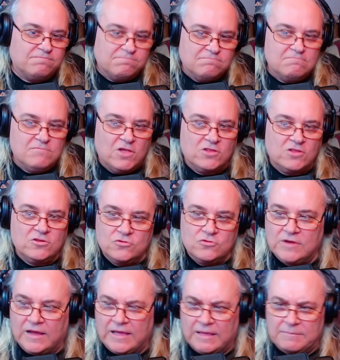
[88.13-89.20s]

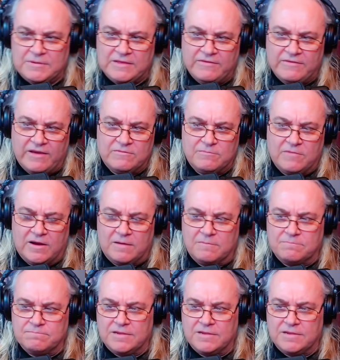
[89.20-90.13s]
multitude. I, I believe I have a, a